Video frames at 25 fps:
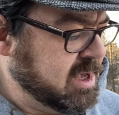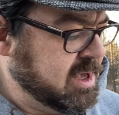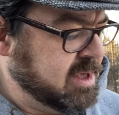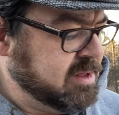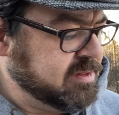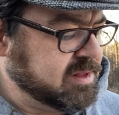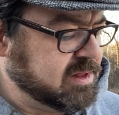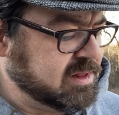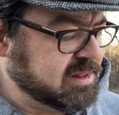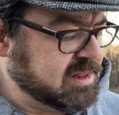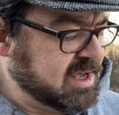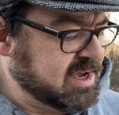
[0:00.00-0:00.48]

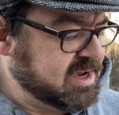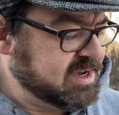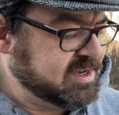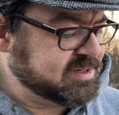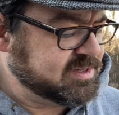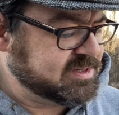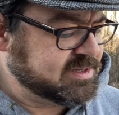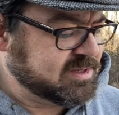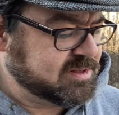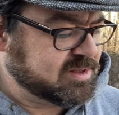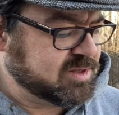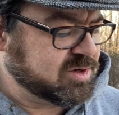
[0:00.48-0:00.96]
The
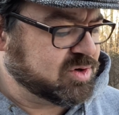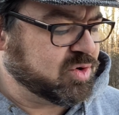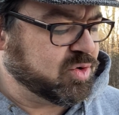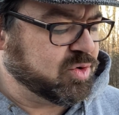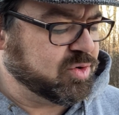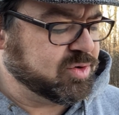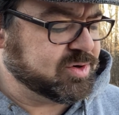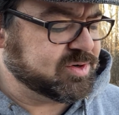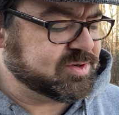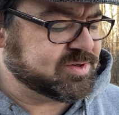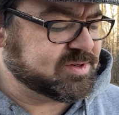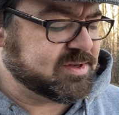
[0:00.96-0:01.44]
lines at the
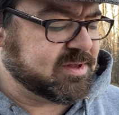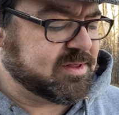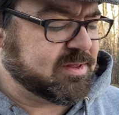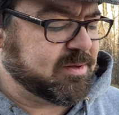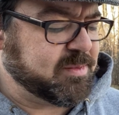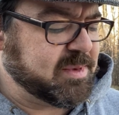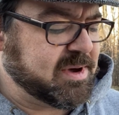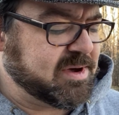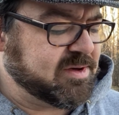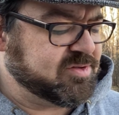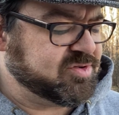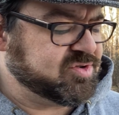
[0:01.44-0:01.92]
corners of the
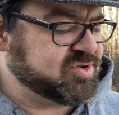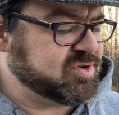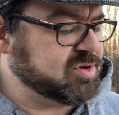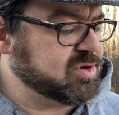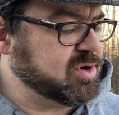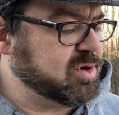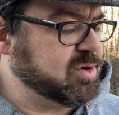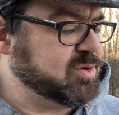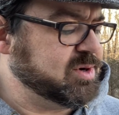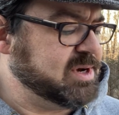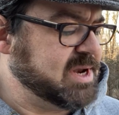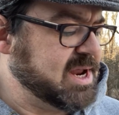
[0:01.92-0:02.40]
mouth should
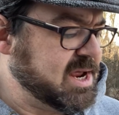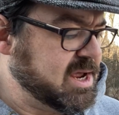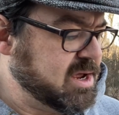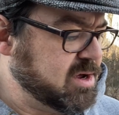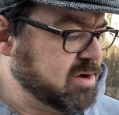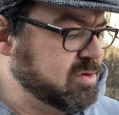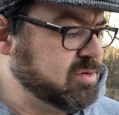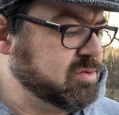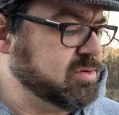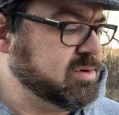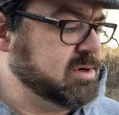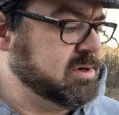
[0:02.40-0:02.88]
go
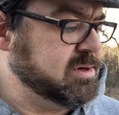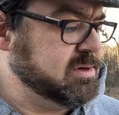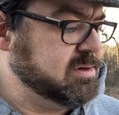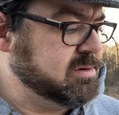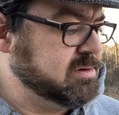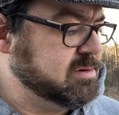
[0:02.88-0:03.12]
down.